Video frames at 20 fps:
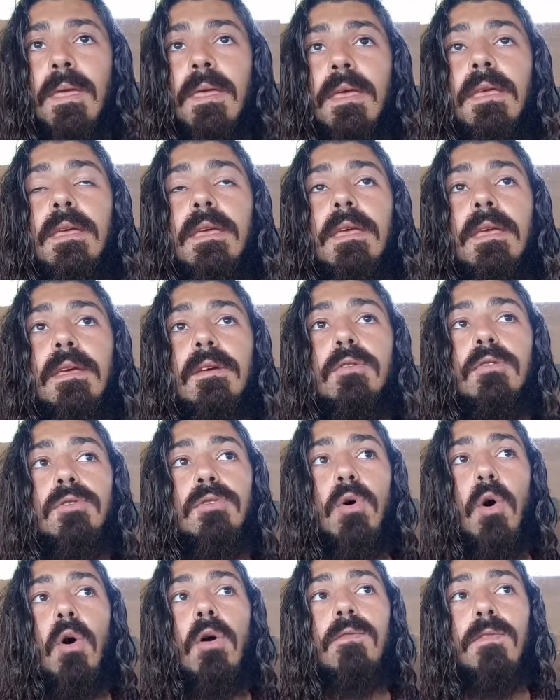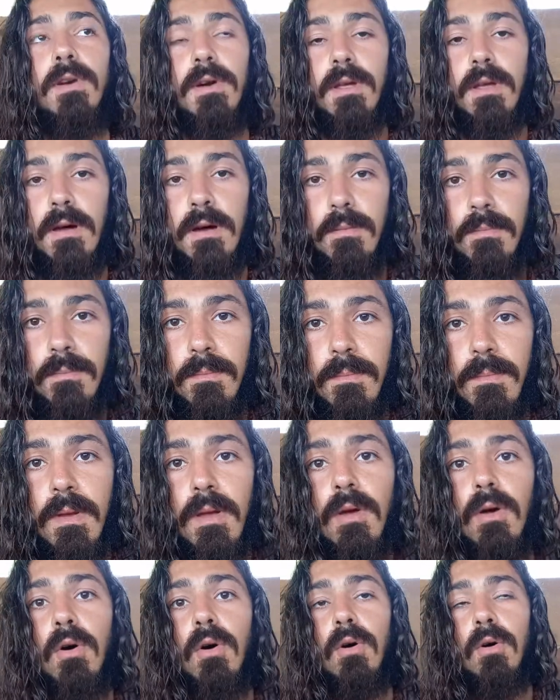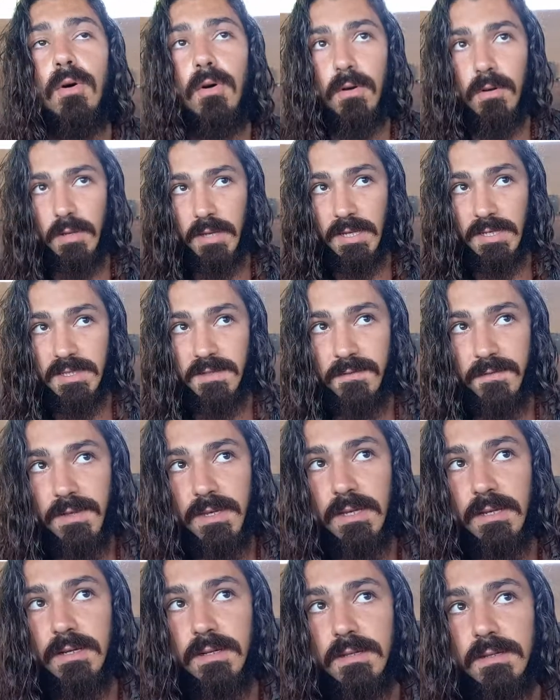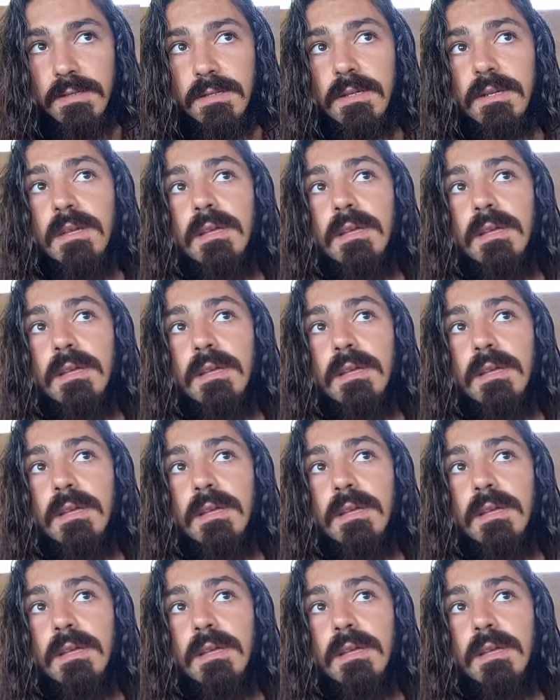He could overcome his fears,